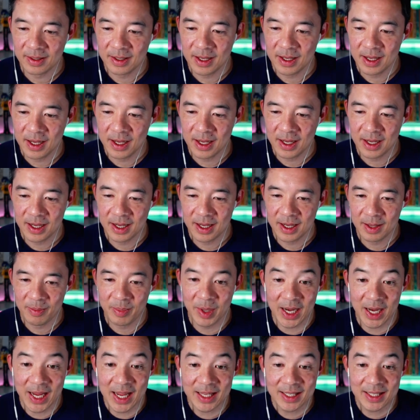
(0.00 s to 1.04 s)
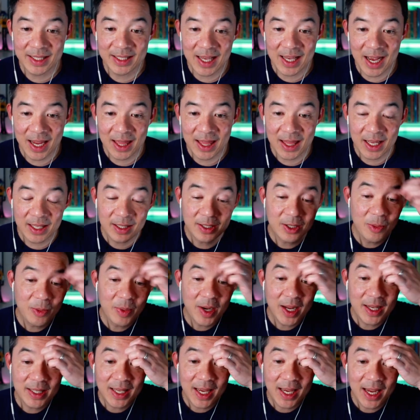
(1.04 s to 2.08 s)
but he assigned that stupid
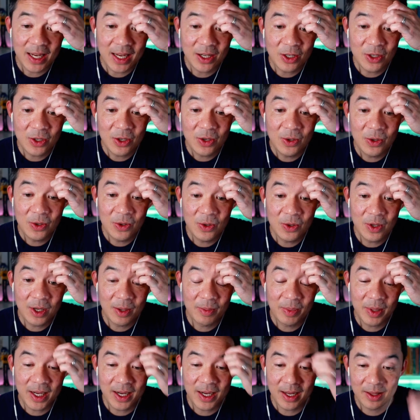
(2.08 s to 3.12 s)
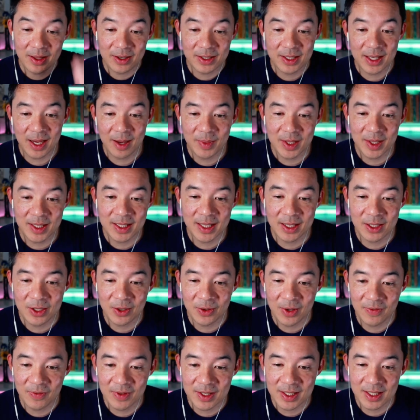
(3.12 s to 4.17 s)
essay and 2 complete other assignments that
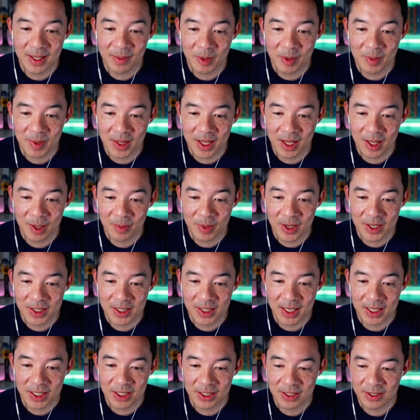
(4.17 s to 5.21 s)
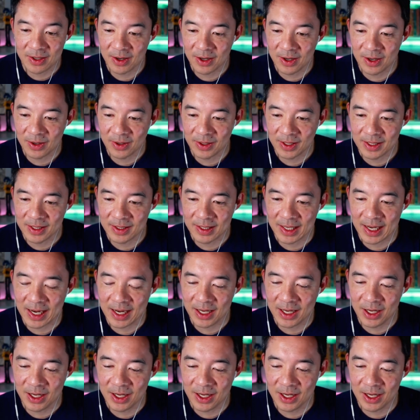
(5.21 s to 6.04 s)
don't even supplement the other project I just started earlier today.